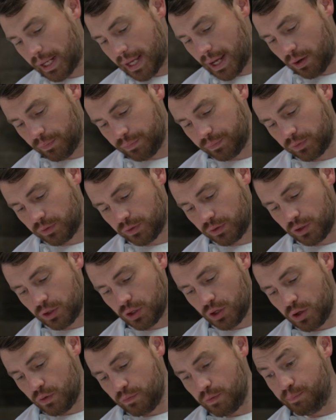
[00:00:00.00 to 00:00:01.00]
down,
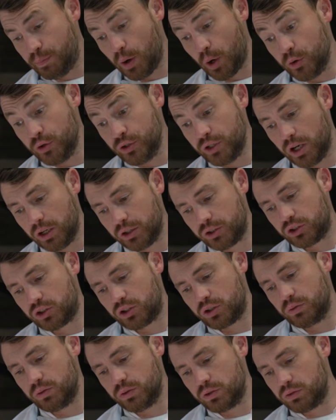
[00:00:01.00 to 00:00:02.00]
bone
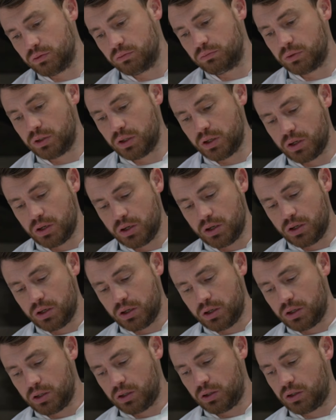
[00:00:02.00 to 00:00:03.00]
dust,
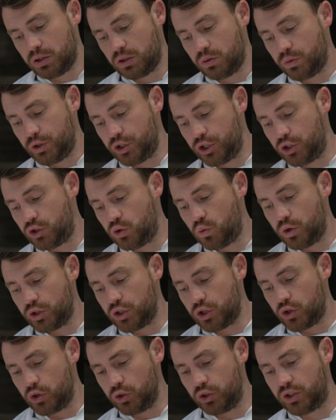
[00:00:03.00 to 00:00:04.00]
which is
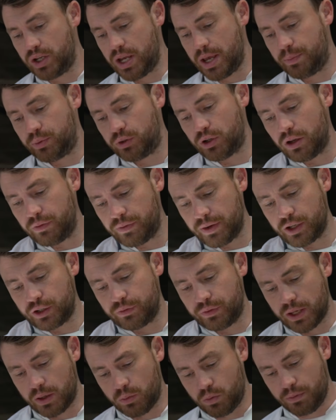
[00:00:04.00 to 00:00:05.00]
always a good tip, so thanks
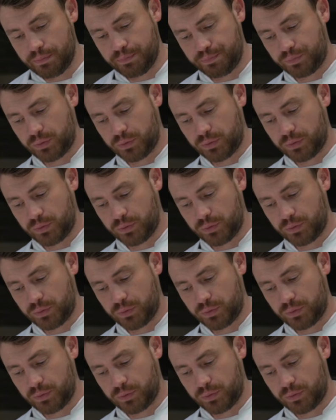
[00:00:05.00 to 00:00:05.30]
for that one.